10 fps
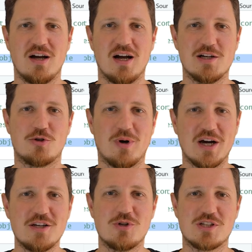I'll
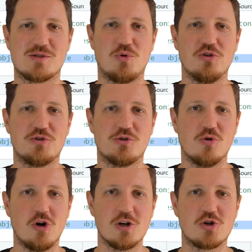try to respond to
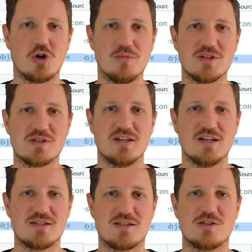all comments
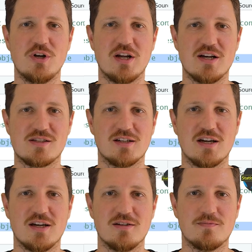as soon as I
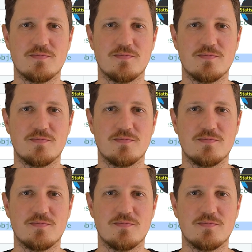can.